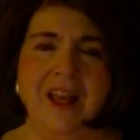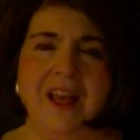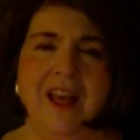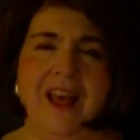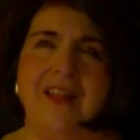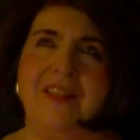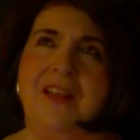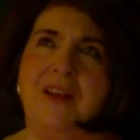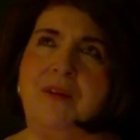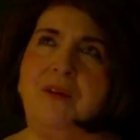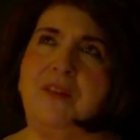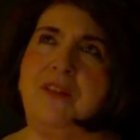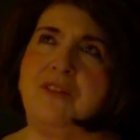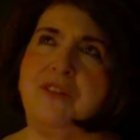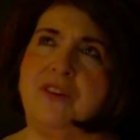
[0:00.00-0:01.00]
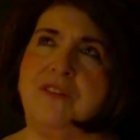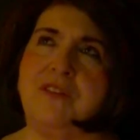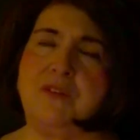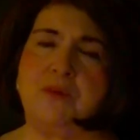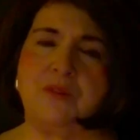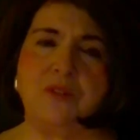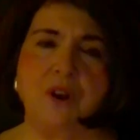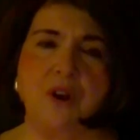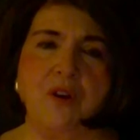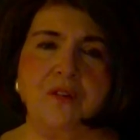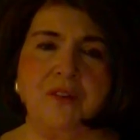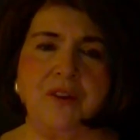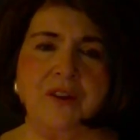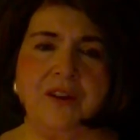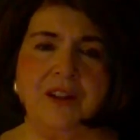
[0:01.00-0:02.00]
And then when the service was
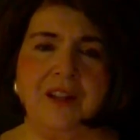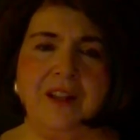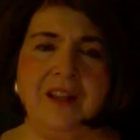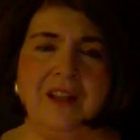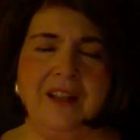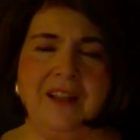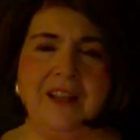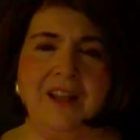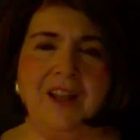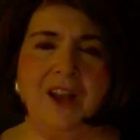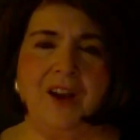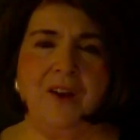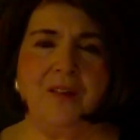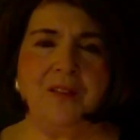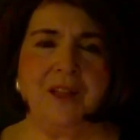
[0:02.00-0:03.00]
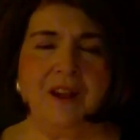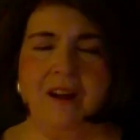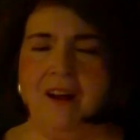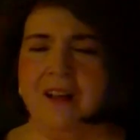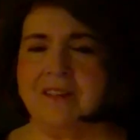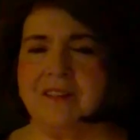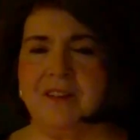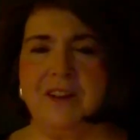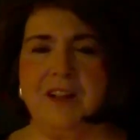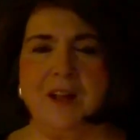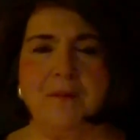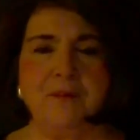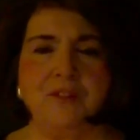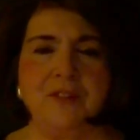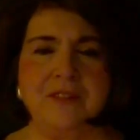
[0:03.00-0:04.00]
over, they all stood up,
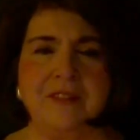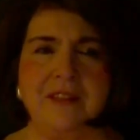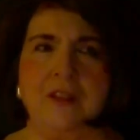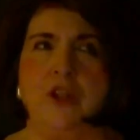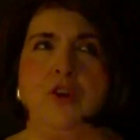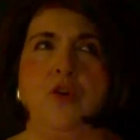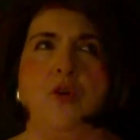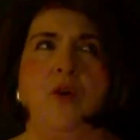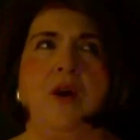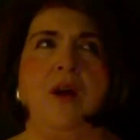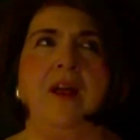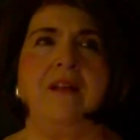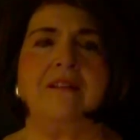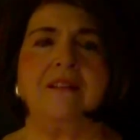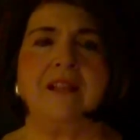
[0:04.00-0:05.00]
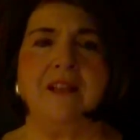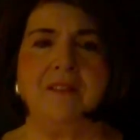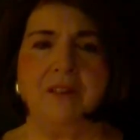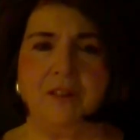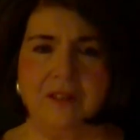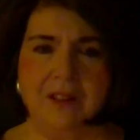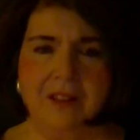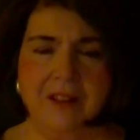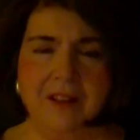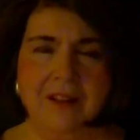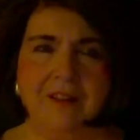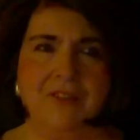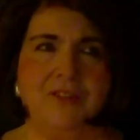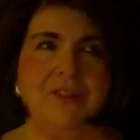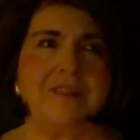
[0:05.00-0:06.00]
and she said the noise level
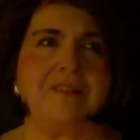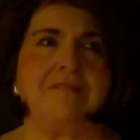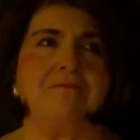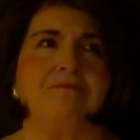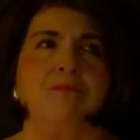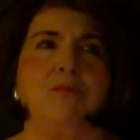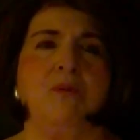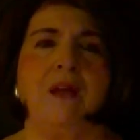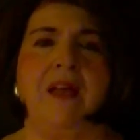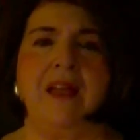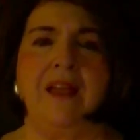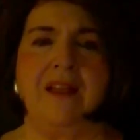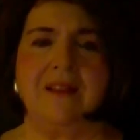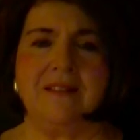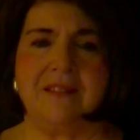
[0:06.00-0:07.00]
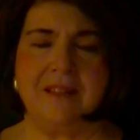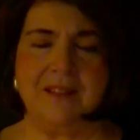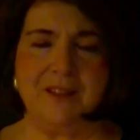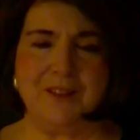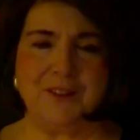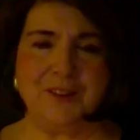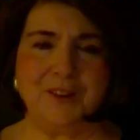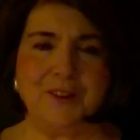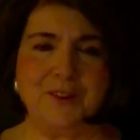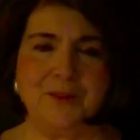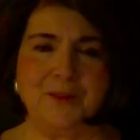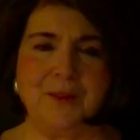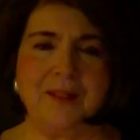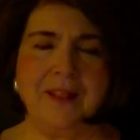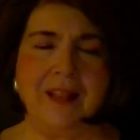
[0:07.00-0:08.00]
just raised in the church
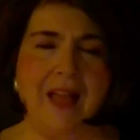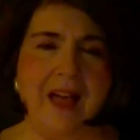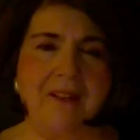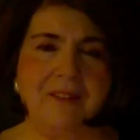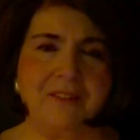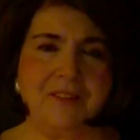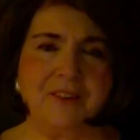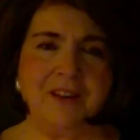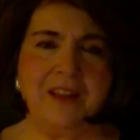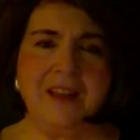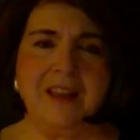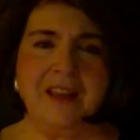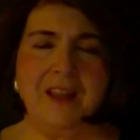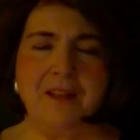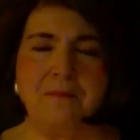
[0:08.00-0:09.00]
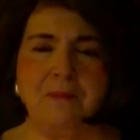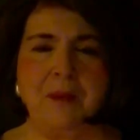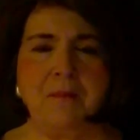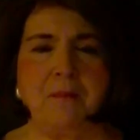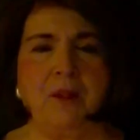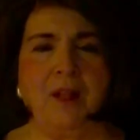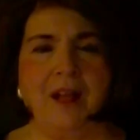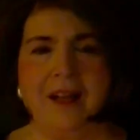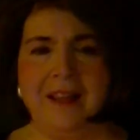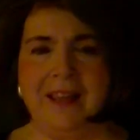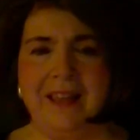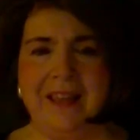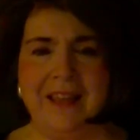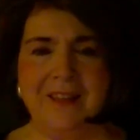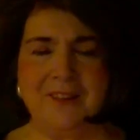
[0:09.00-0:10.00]
with laughter and people
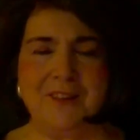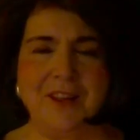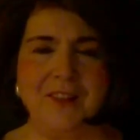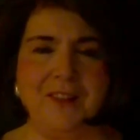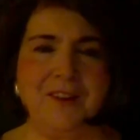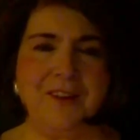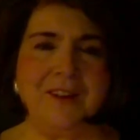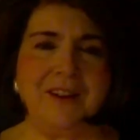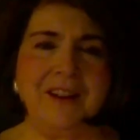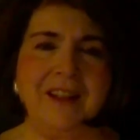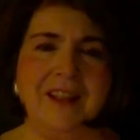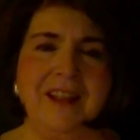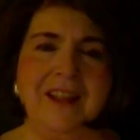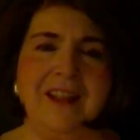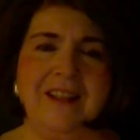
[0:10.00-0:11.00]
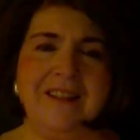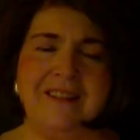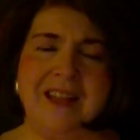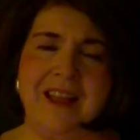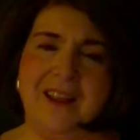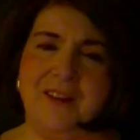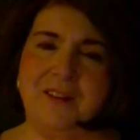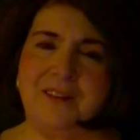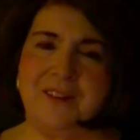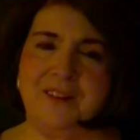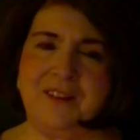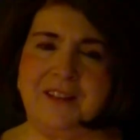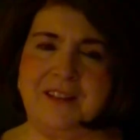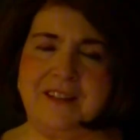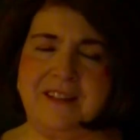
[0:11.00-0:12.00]
hugging each other and saying it was
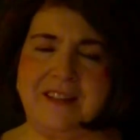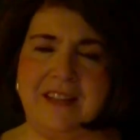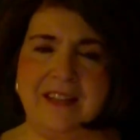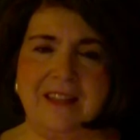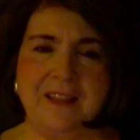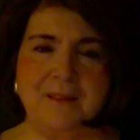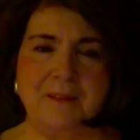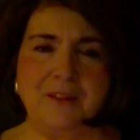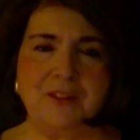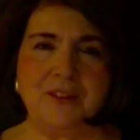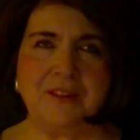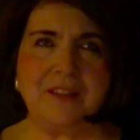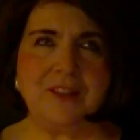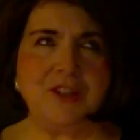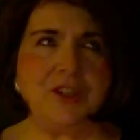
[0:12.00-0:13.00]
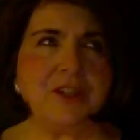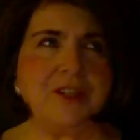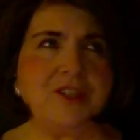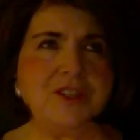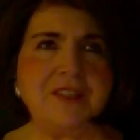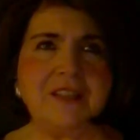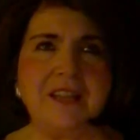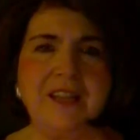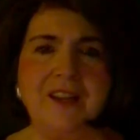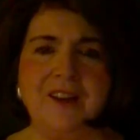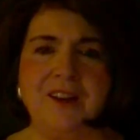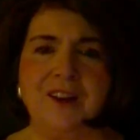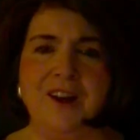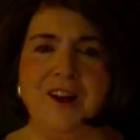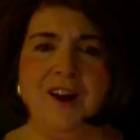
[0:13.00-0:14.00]
good to see them. And she said you could just
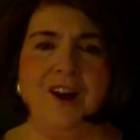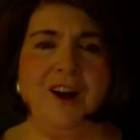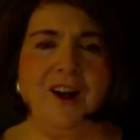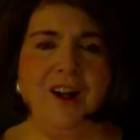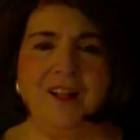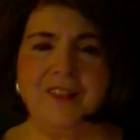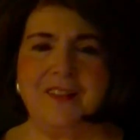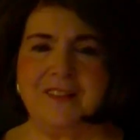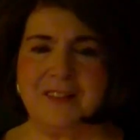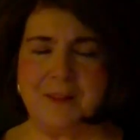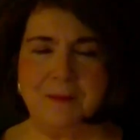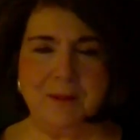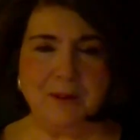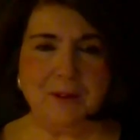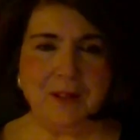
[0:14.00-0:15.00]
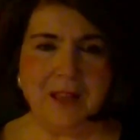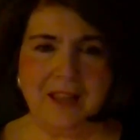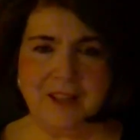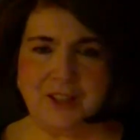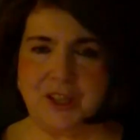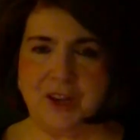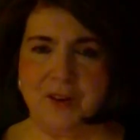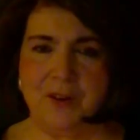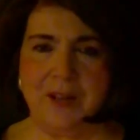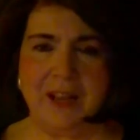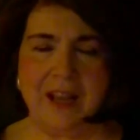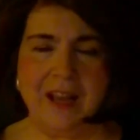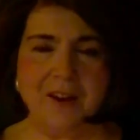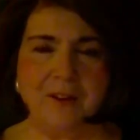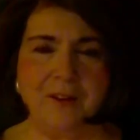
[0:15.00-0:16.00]
hear all this communication going
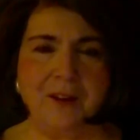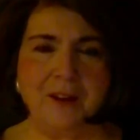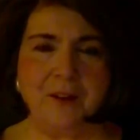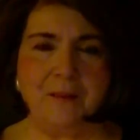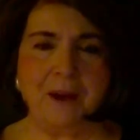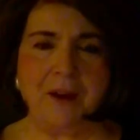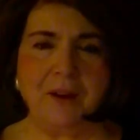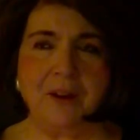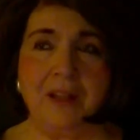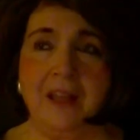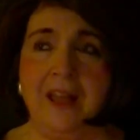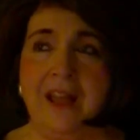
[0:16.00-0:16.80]
on around about her.